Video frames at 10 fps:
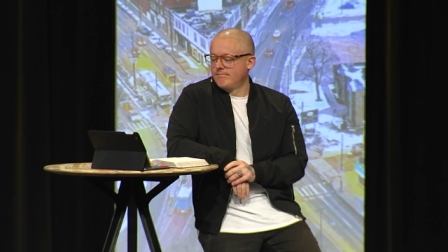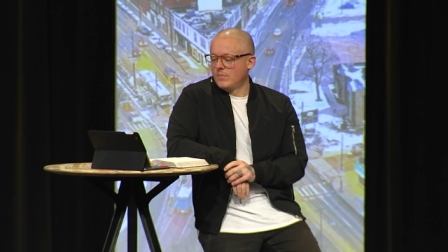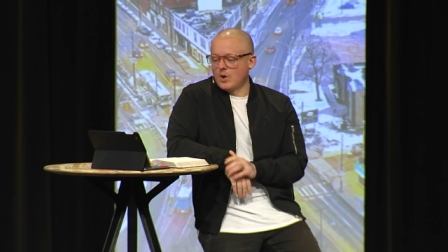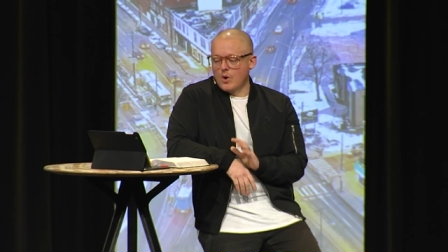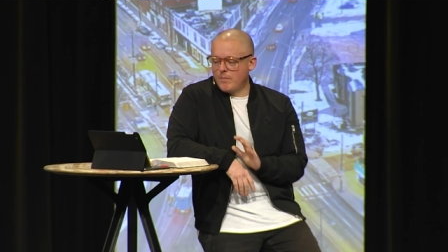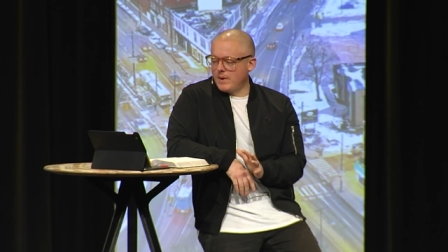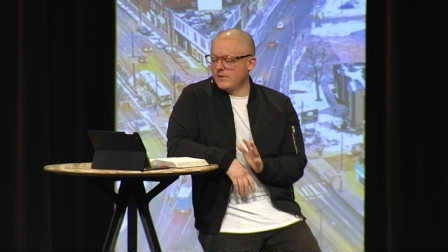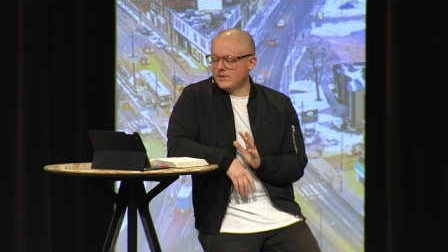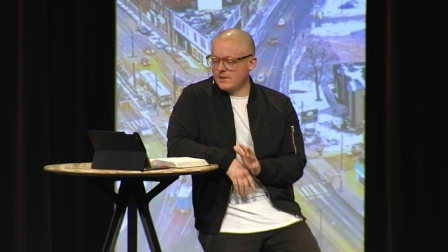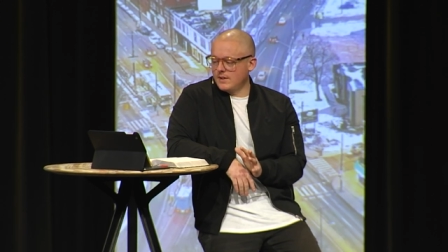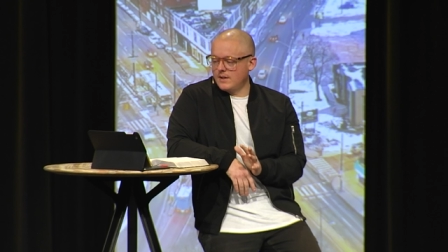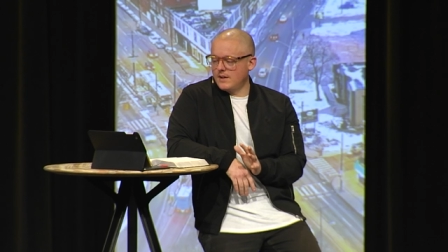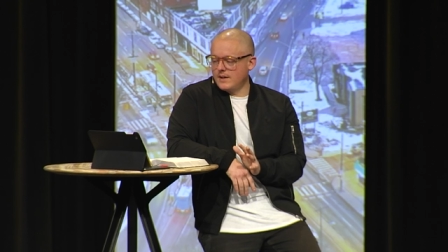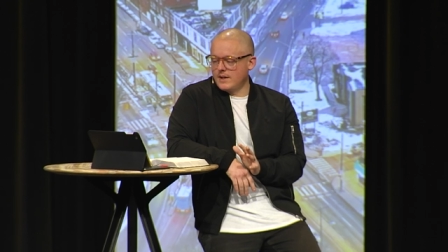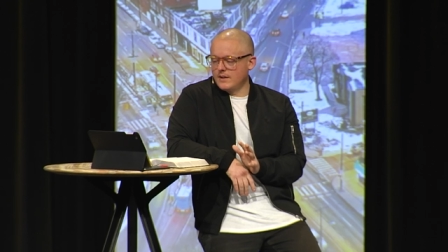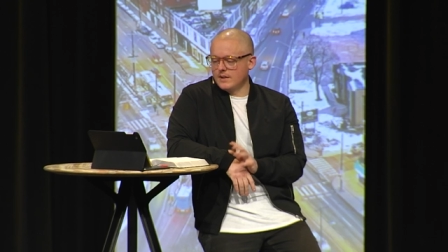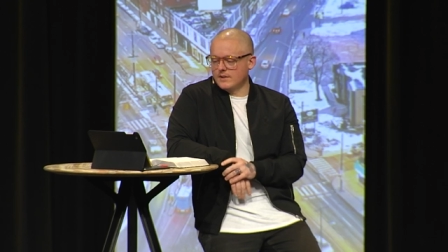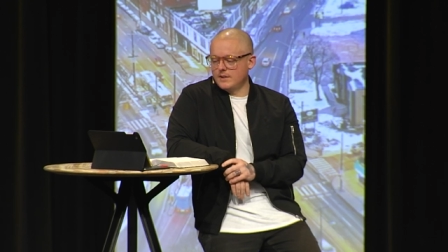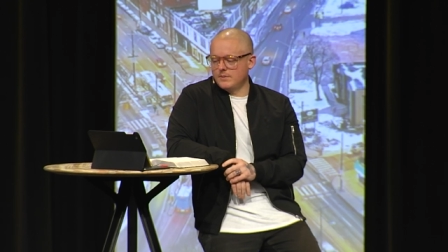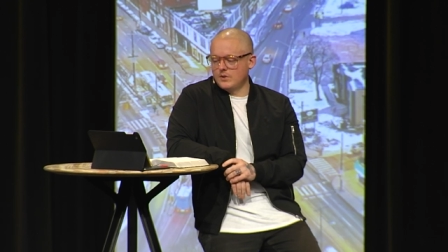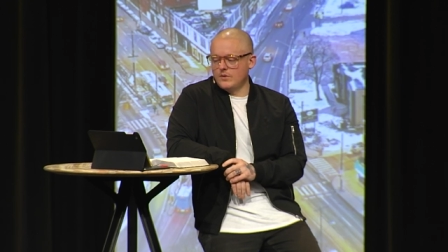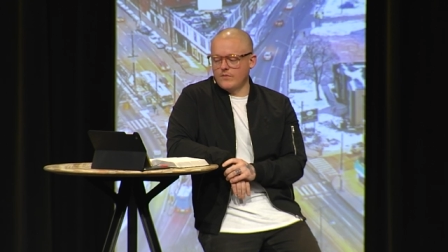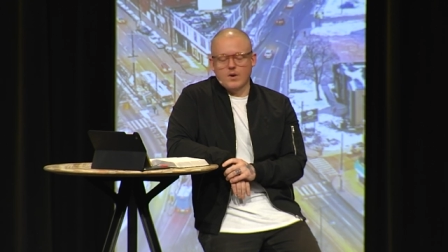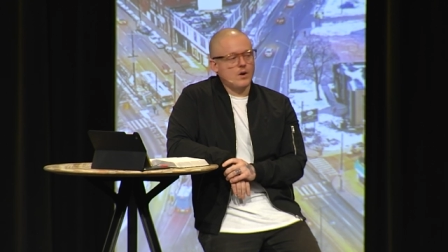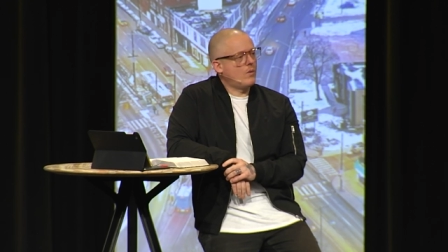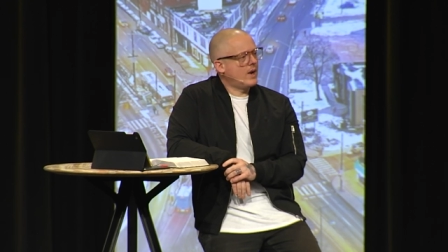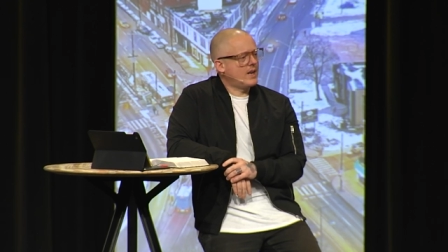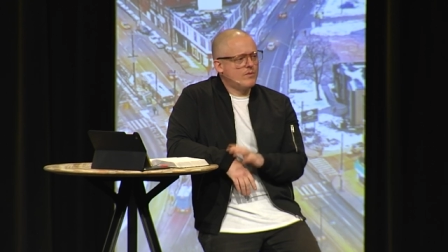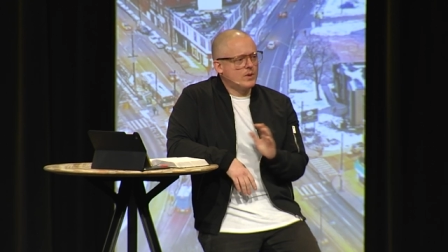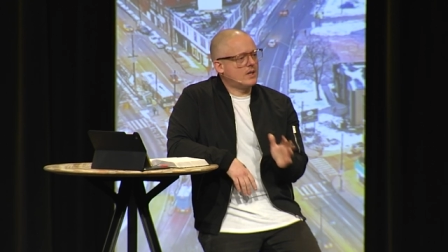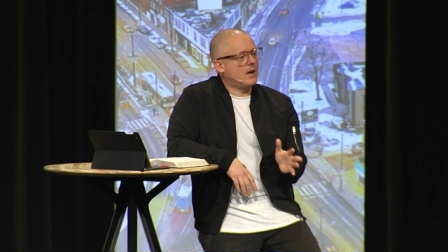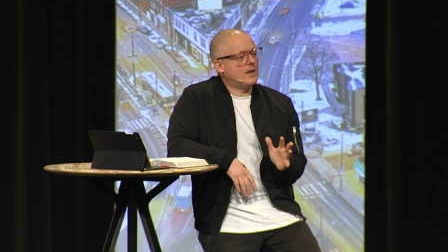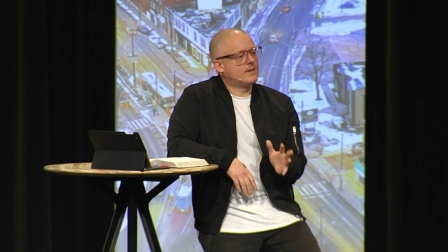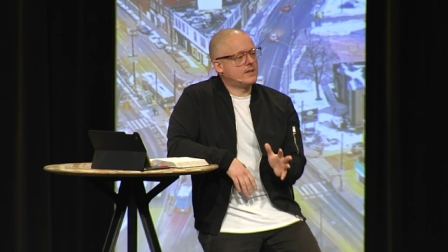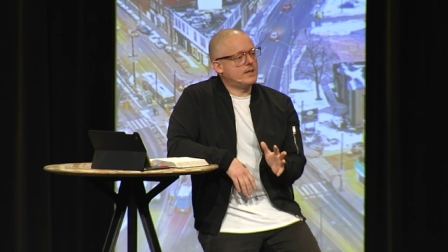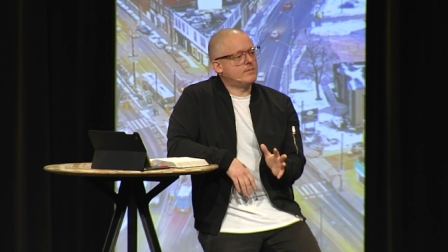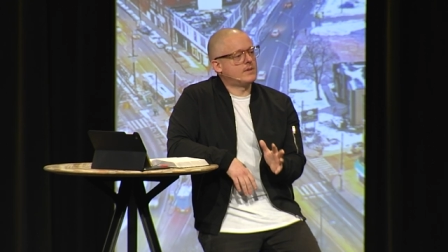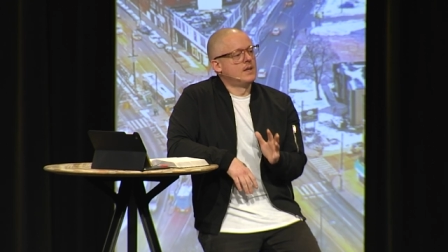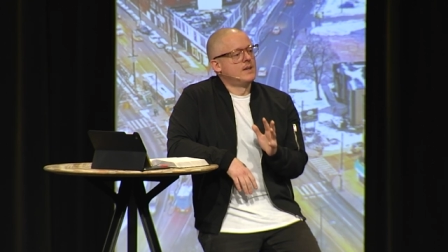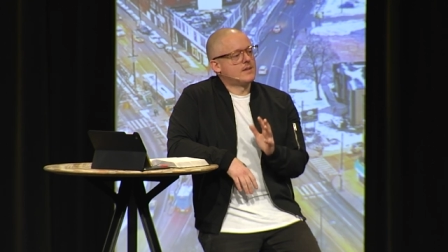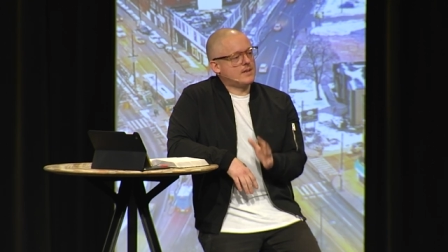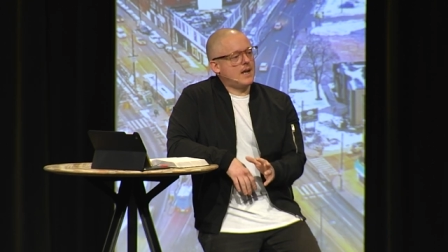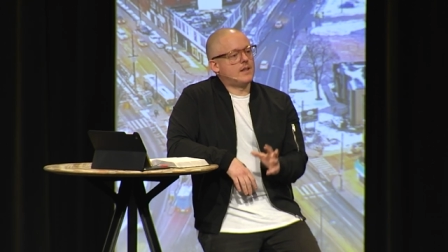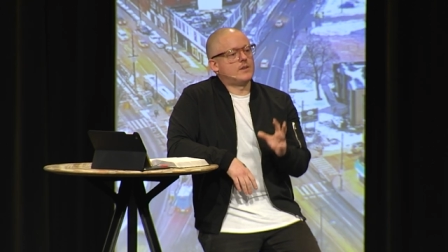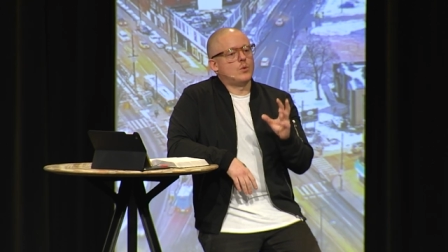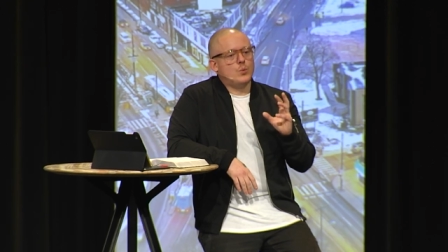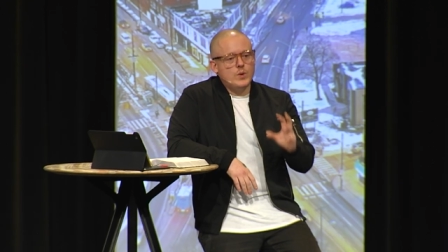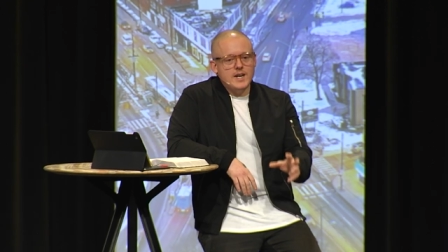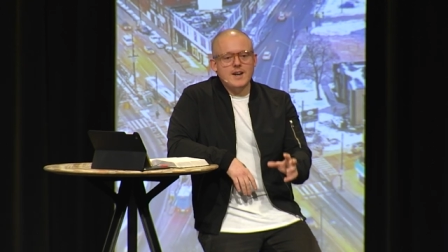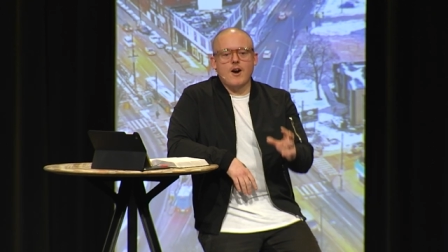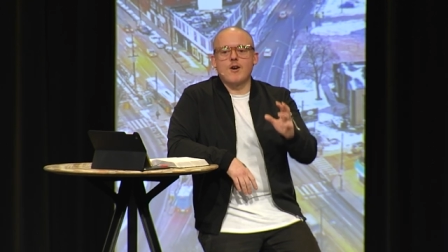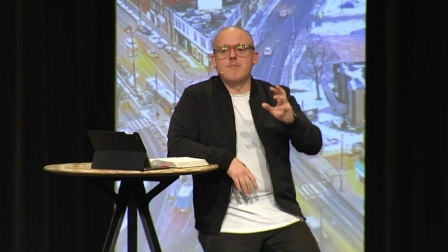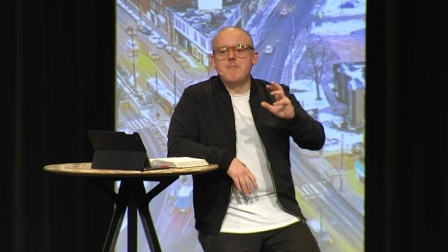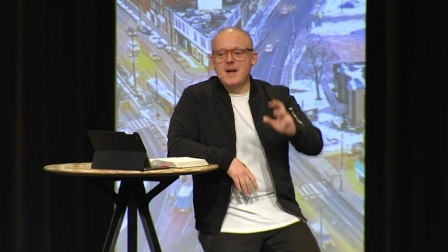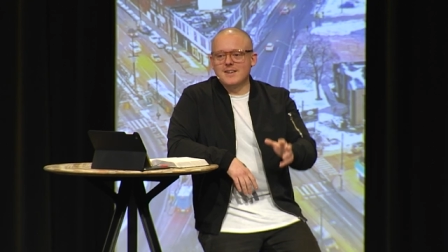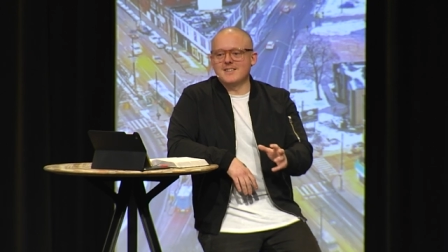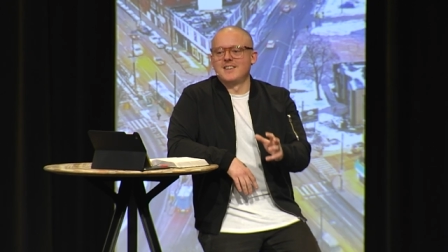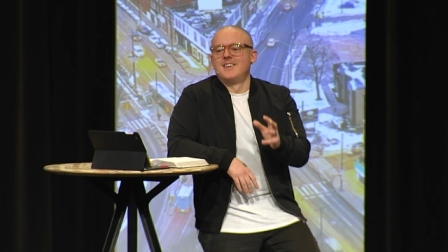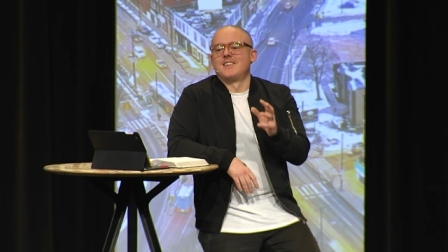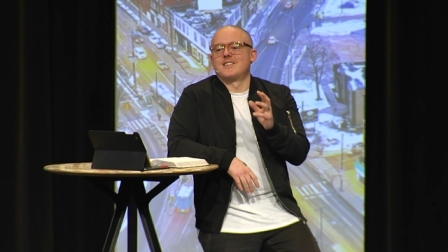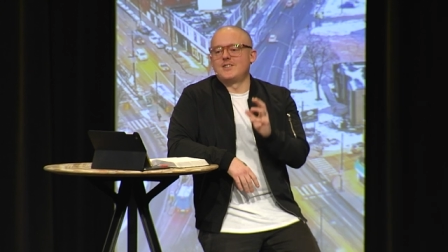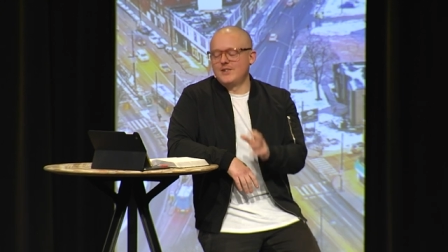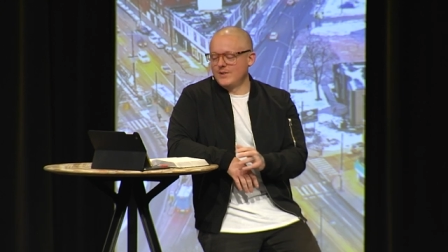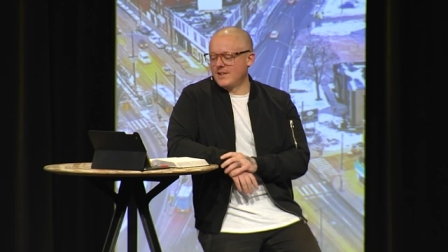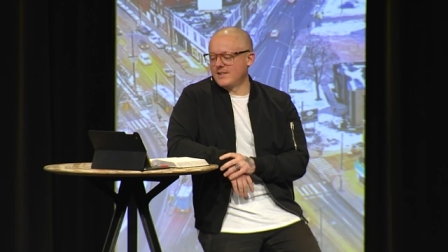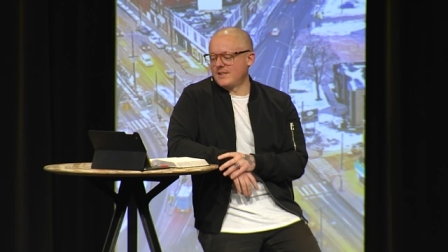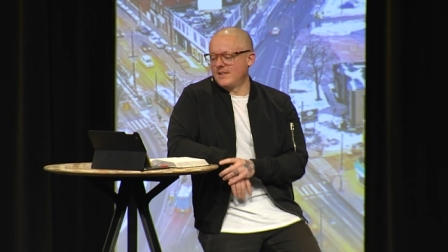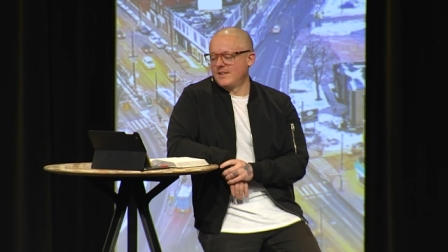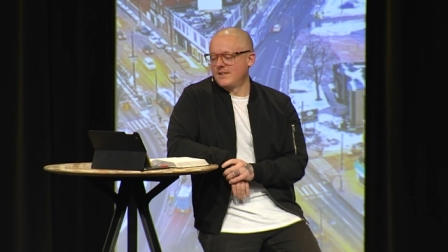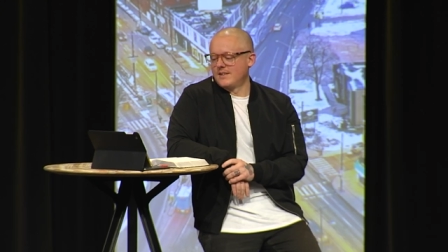When hope and, see, and healing seems too far away, even when God seems silent, we are meant to do this